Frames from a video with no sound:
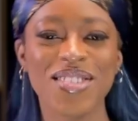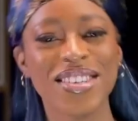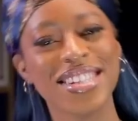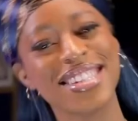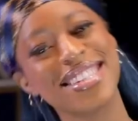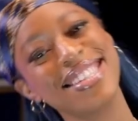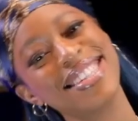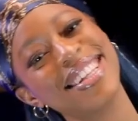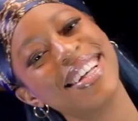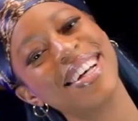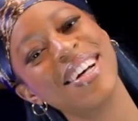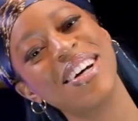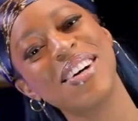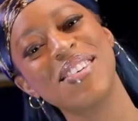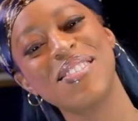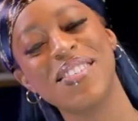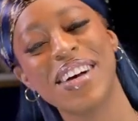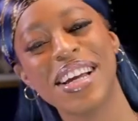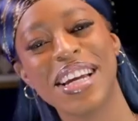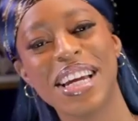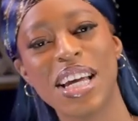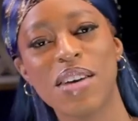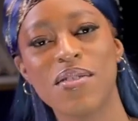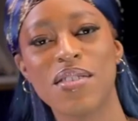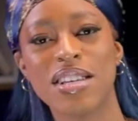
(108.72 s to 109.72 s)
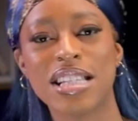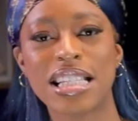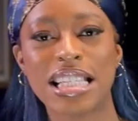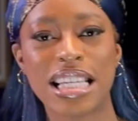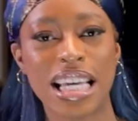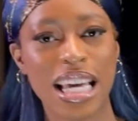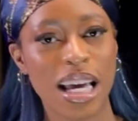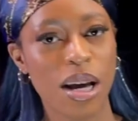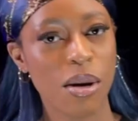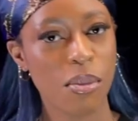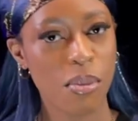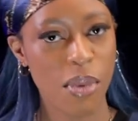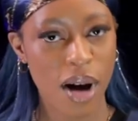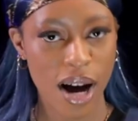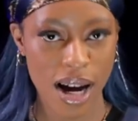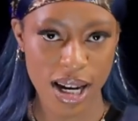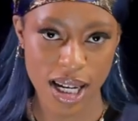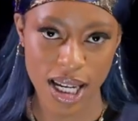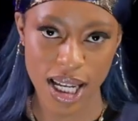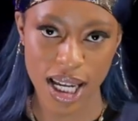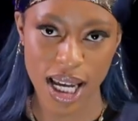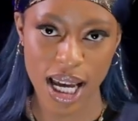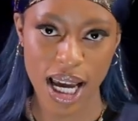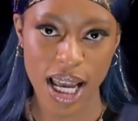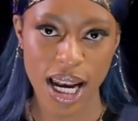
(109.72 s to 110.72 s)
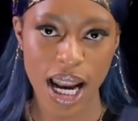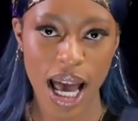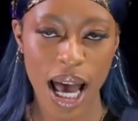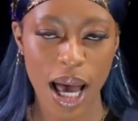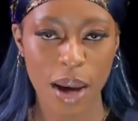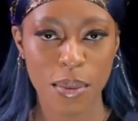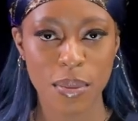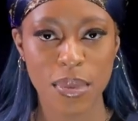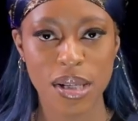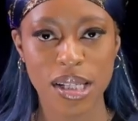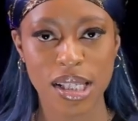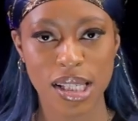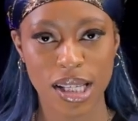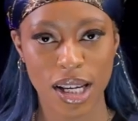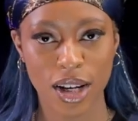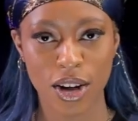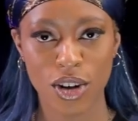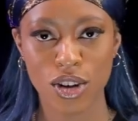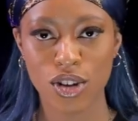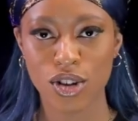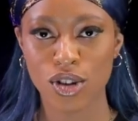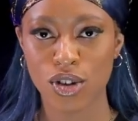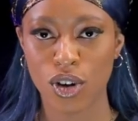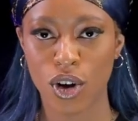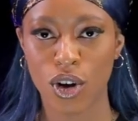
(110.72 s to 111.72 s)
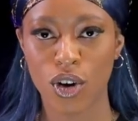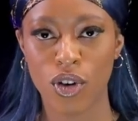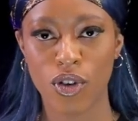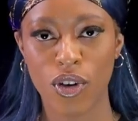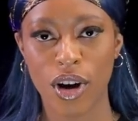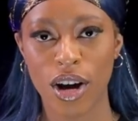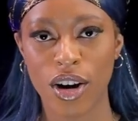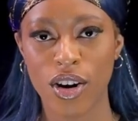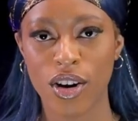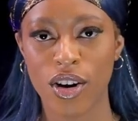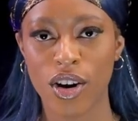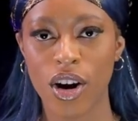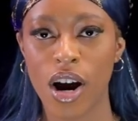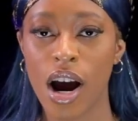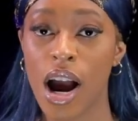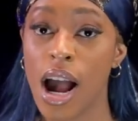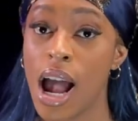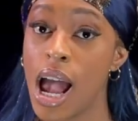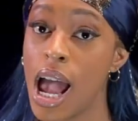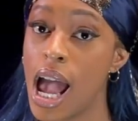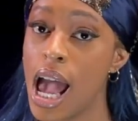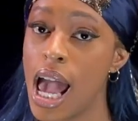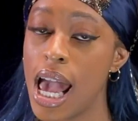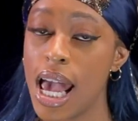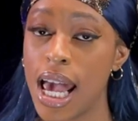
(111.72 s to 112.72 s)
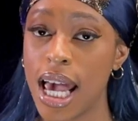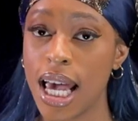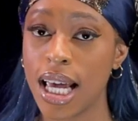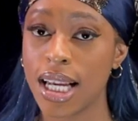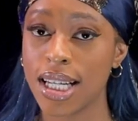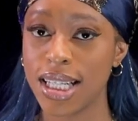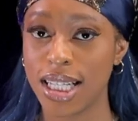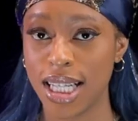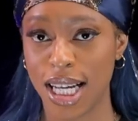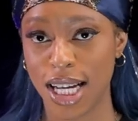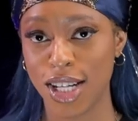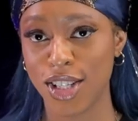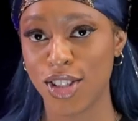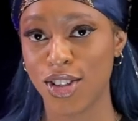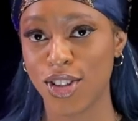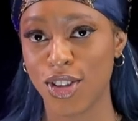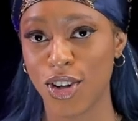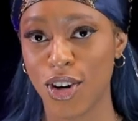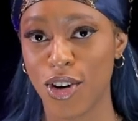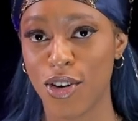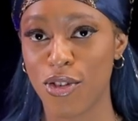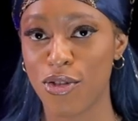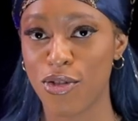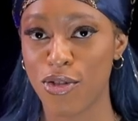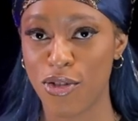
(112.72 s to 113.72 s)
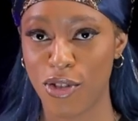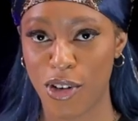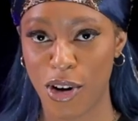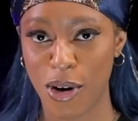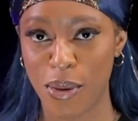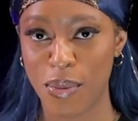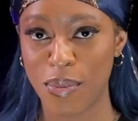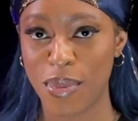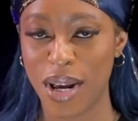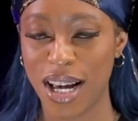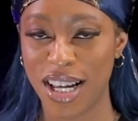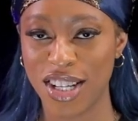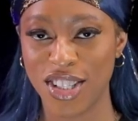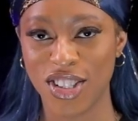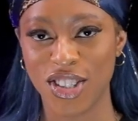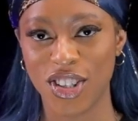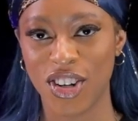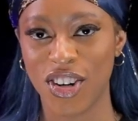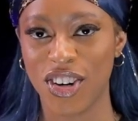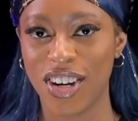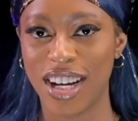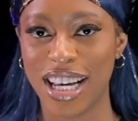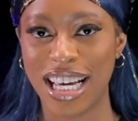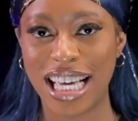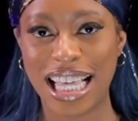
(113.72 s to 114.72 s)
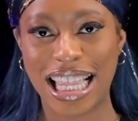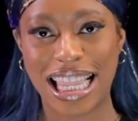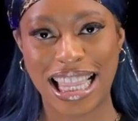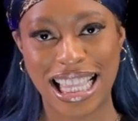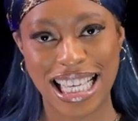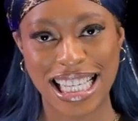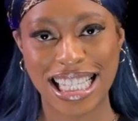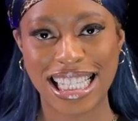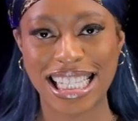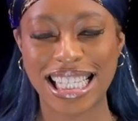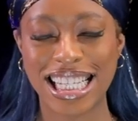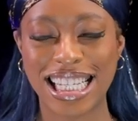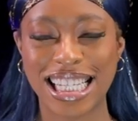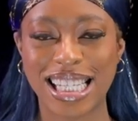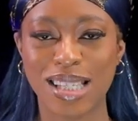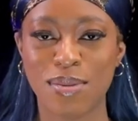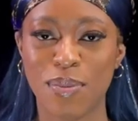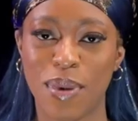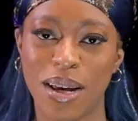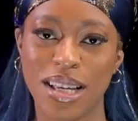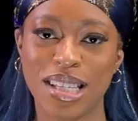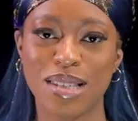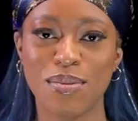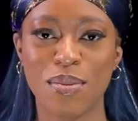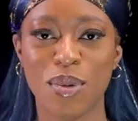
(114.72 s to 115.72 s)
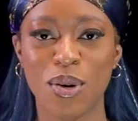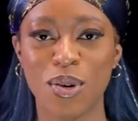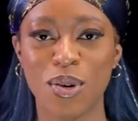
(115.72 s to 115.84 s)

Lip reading: what's up? My name is King Marty, and I'm a singer, songwriter, and dancer from Nigeria, and this is Spice